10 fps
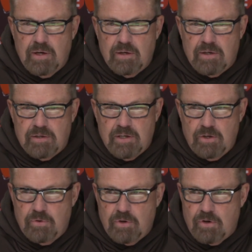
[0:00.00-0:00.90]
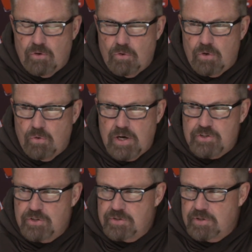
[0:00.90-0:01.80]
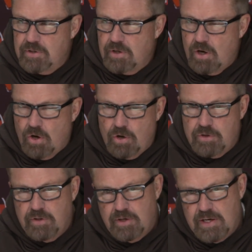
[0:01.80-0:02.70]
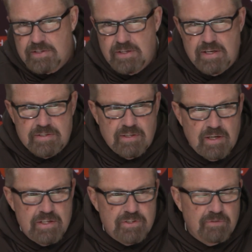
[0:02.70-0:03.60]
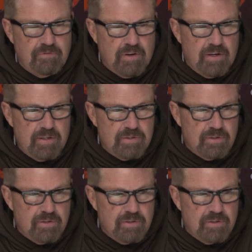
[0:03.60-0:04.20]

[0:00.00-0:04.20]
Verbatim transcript: and continue the cor corrections and on to the next installation phase.